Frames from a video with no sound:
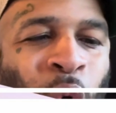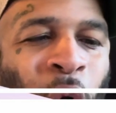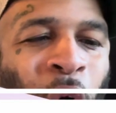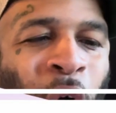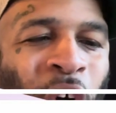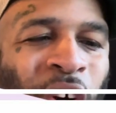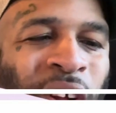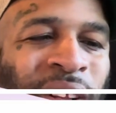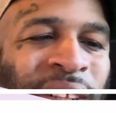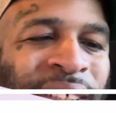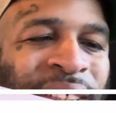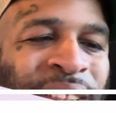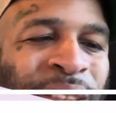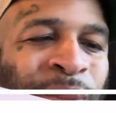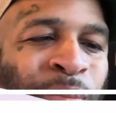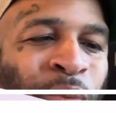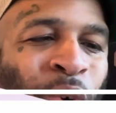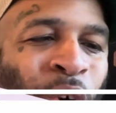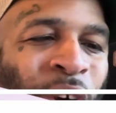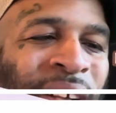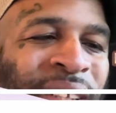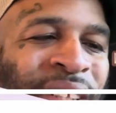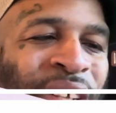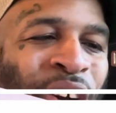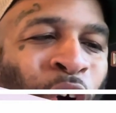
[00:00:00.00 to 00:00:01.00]
Orleans
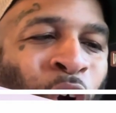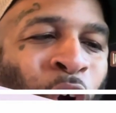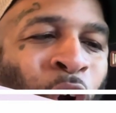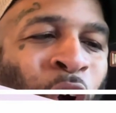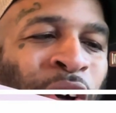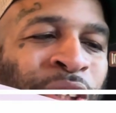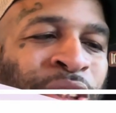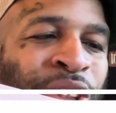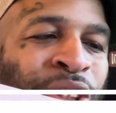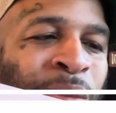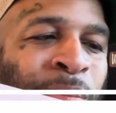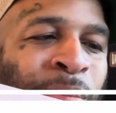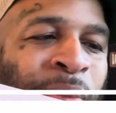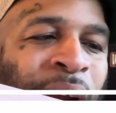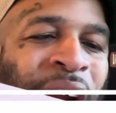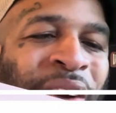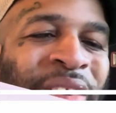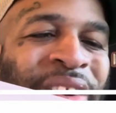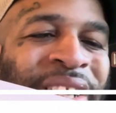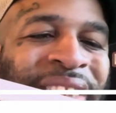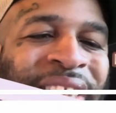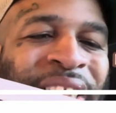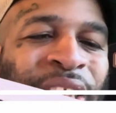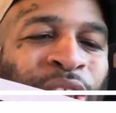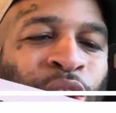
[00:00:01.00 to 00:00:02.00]
bought the Archer
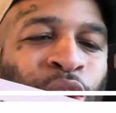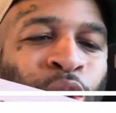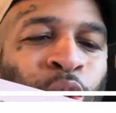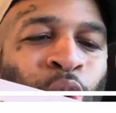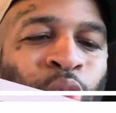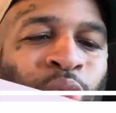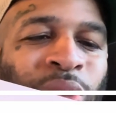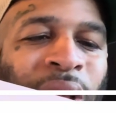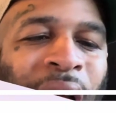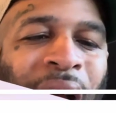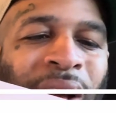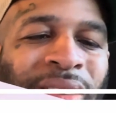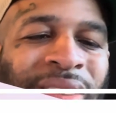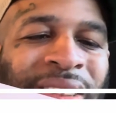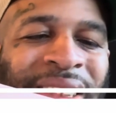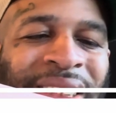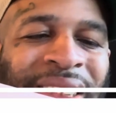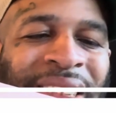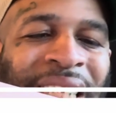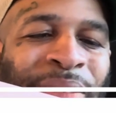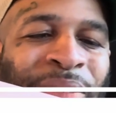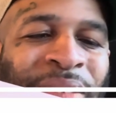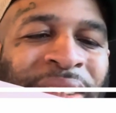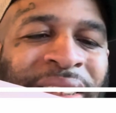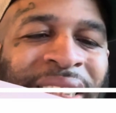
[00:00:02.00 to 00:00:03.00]
barriers in
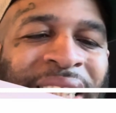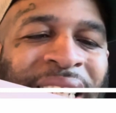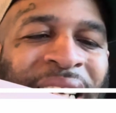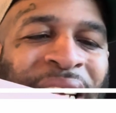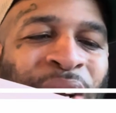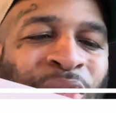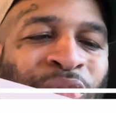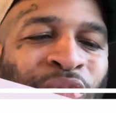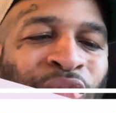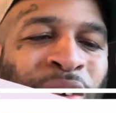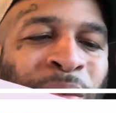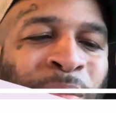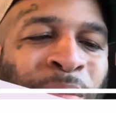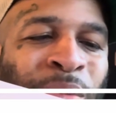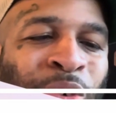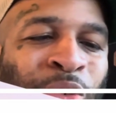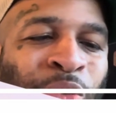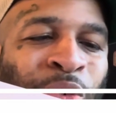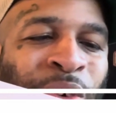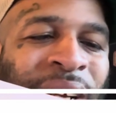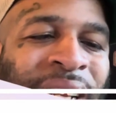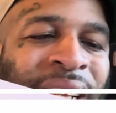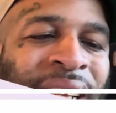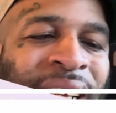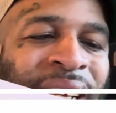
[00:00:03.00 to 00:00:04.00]
2017 from
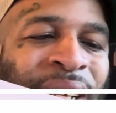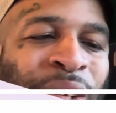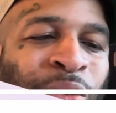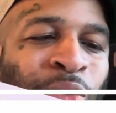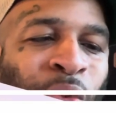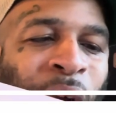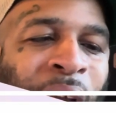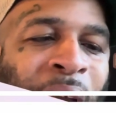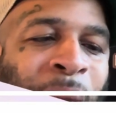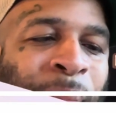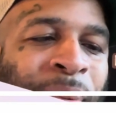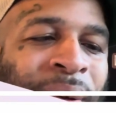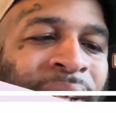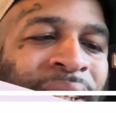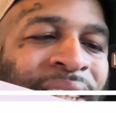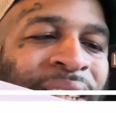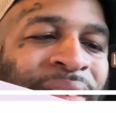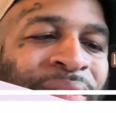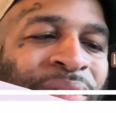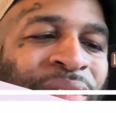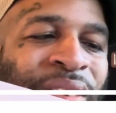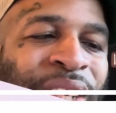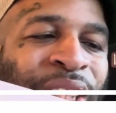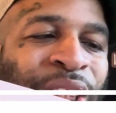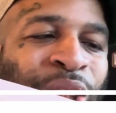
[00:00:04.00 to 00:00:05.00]
Meridian Rapid
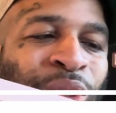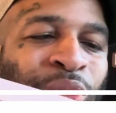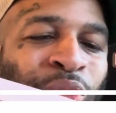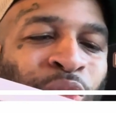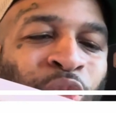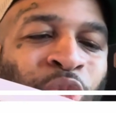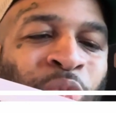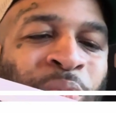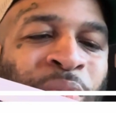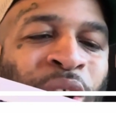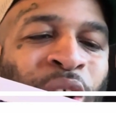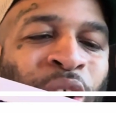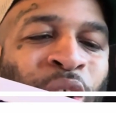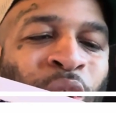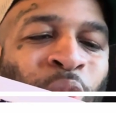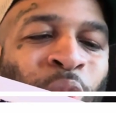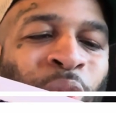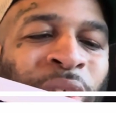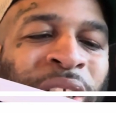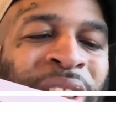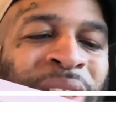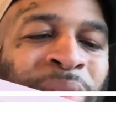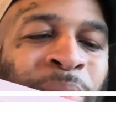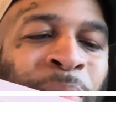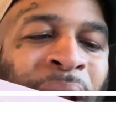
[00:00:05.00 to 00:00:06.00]
Defense Group,
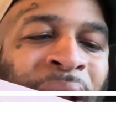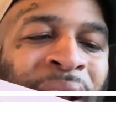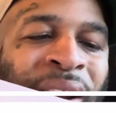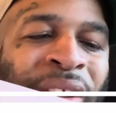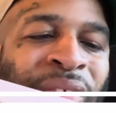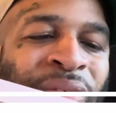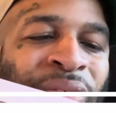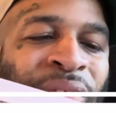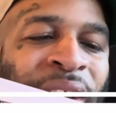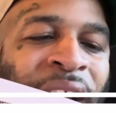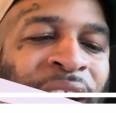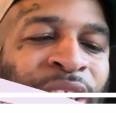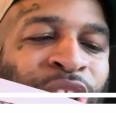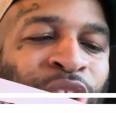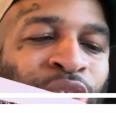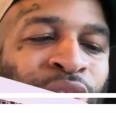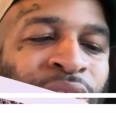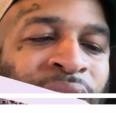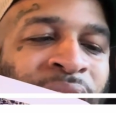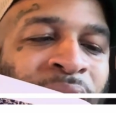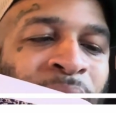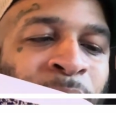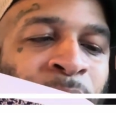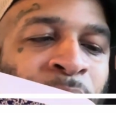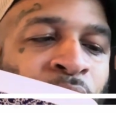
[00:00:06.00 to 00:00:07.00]
which manufactures
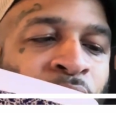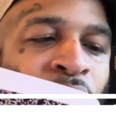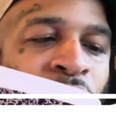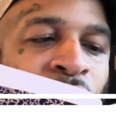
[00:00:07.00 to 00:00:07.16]
them.